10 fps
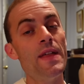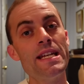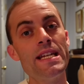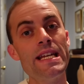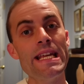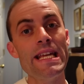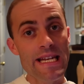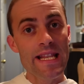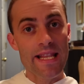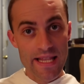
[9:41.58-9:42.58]
then
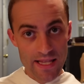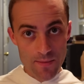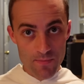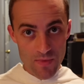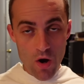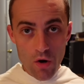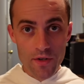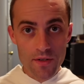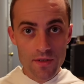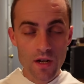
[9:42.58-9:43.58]
in the
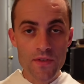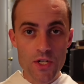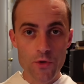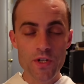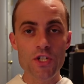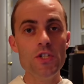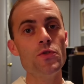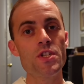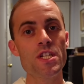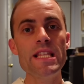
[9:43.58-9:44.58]
heart of each Christian,
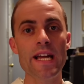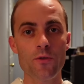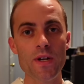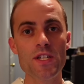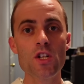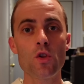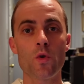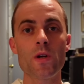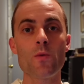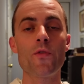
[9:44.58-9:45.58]
you see that grace and
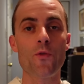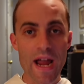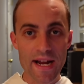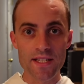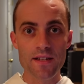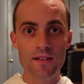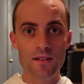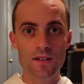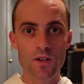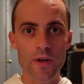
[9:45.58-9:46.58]
glory refracted,
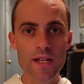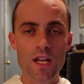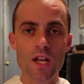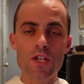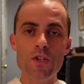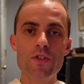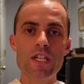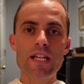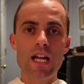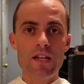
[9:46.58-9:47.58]
All right. You
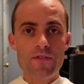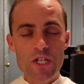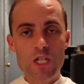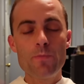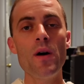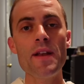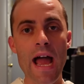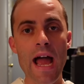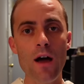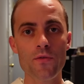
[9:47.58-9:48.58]
see it kind of
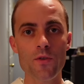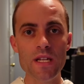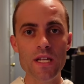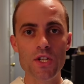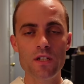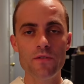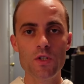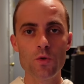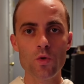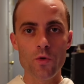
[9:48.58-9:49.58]
spun out from each
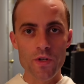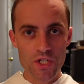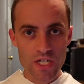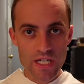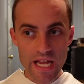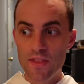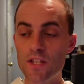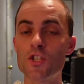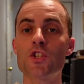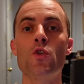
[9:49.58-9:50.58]
individual Christian and
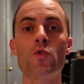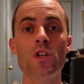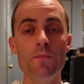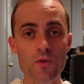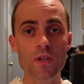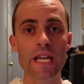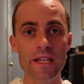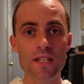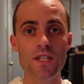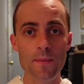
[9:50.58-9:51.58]
then so
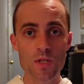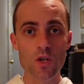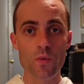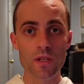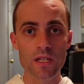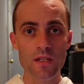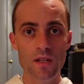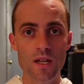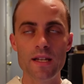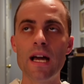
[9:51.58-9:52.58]
communicated subsequently.
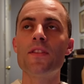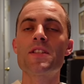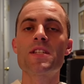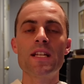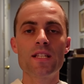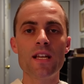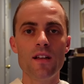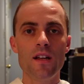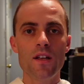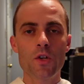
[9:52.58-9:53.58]
Not in the sense
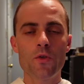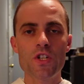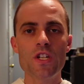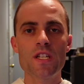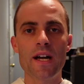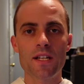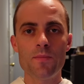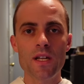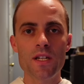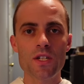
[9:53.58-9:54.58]
that the Christian is not
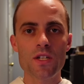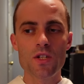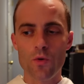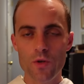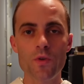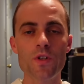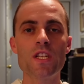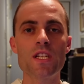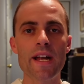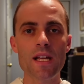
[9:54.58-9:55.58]
capacious or the
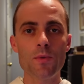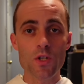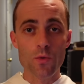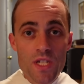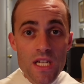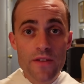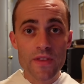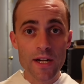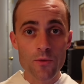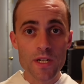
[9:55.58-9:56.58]
Christian is not able to receive
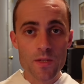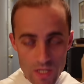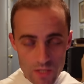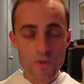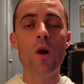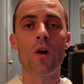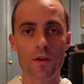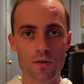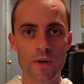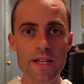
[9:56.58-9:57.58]
that grace, because we
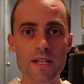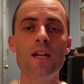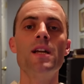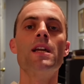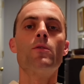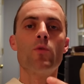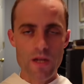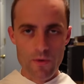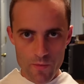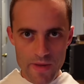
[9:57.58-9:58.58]
are, right? It
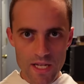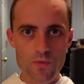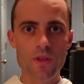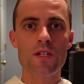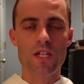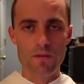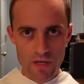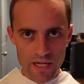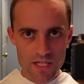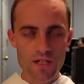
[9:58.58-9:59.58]
remains with us, it
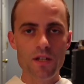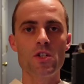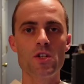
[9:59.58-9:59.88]
abides in